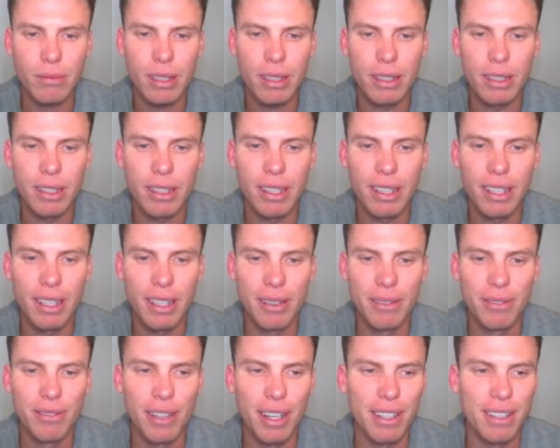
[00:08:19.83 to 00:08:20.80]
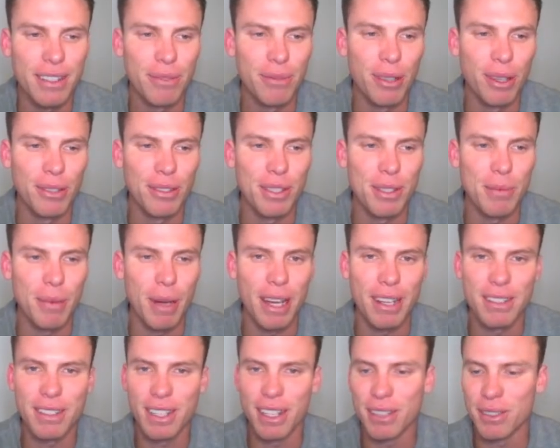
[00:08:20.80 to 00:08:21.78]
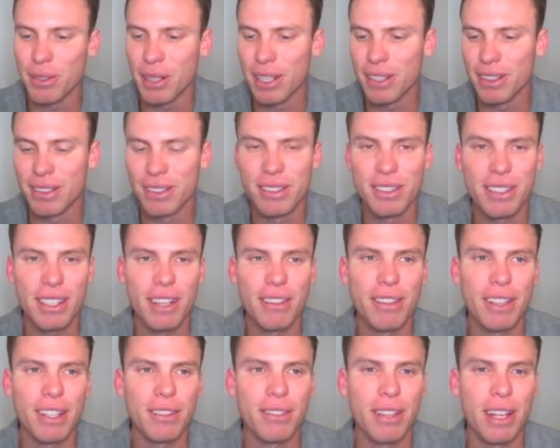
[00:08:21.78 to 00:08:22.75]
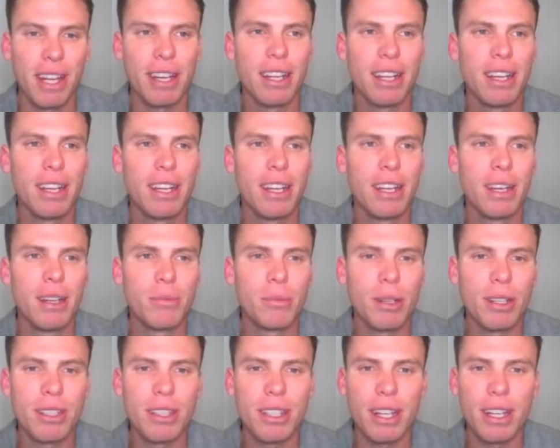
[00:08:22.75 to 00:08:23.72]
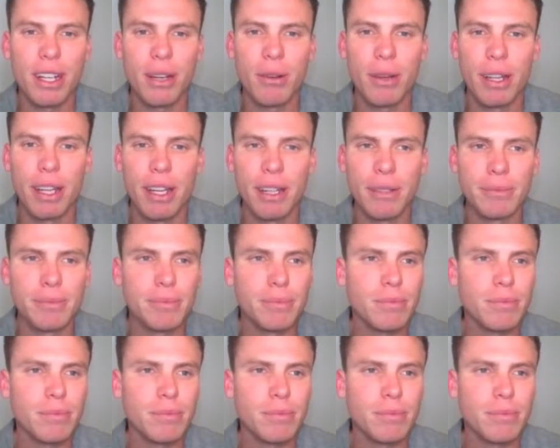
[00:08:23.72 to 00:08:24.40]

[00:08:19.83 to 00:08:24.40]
Um, faith in Walter's base. Yeah, sweet. Good stuff. Thanks for that. Appreciate that one there.